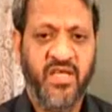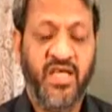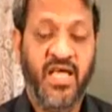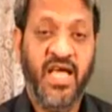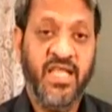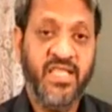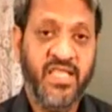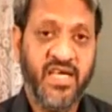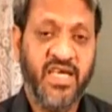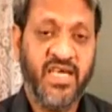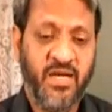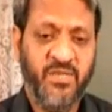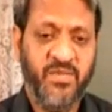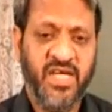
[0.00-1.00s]
And the
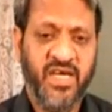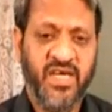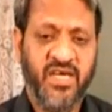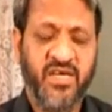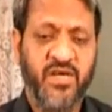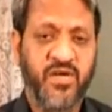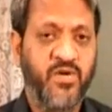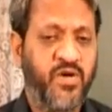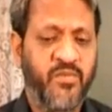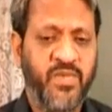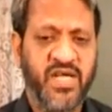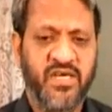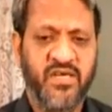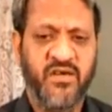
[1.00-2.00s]
camera, no
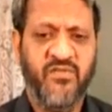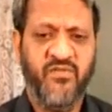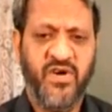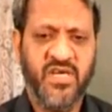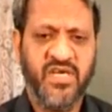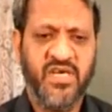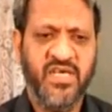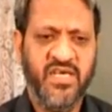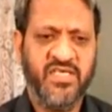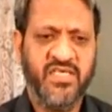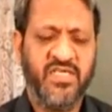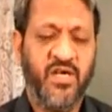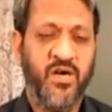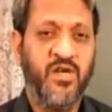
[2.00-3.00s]
matter what
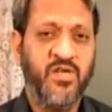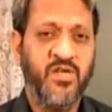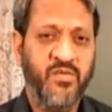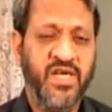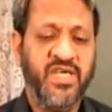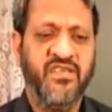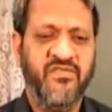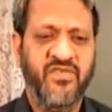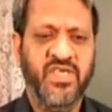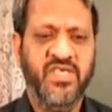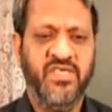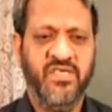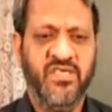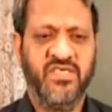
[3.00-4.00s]
its automatic
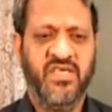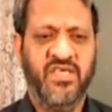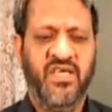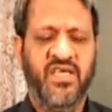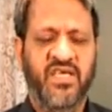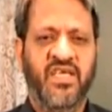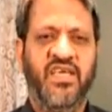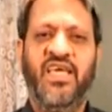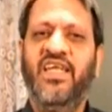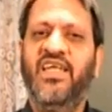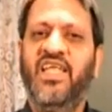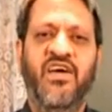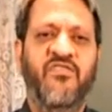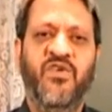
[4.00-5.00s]
features,
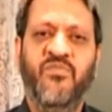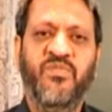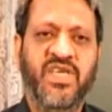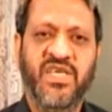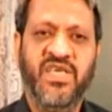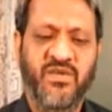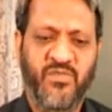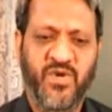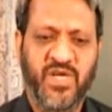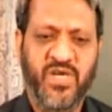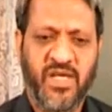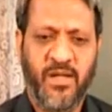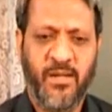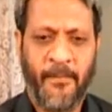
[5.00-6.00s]
can never be a
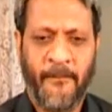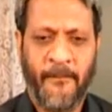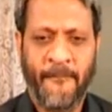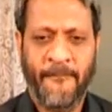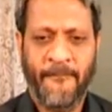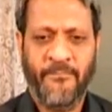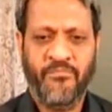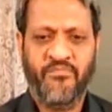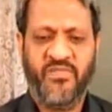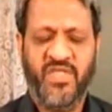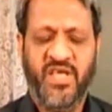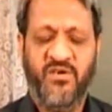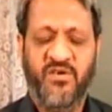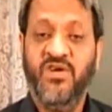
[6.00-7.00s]
reporter.
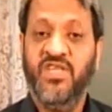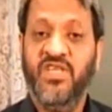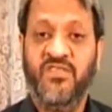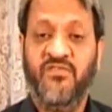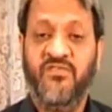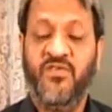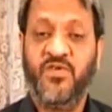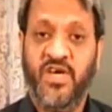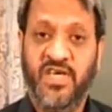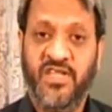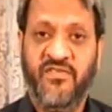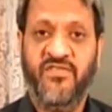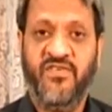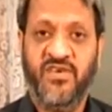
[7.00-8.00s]
Only the
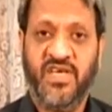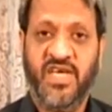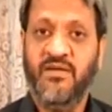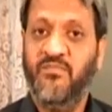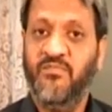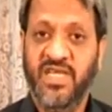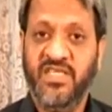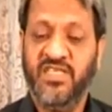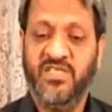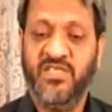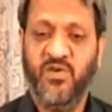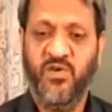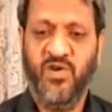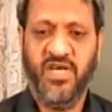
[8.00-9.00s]
photographer can play this
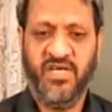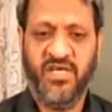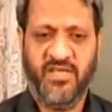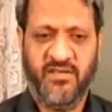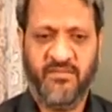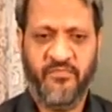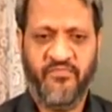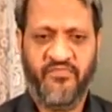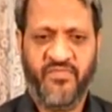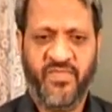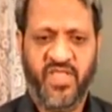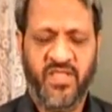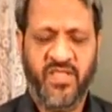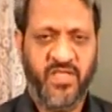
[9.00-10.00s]
role.
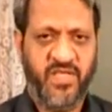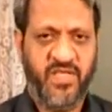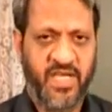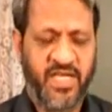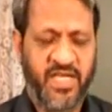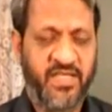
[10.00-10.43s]
And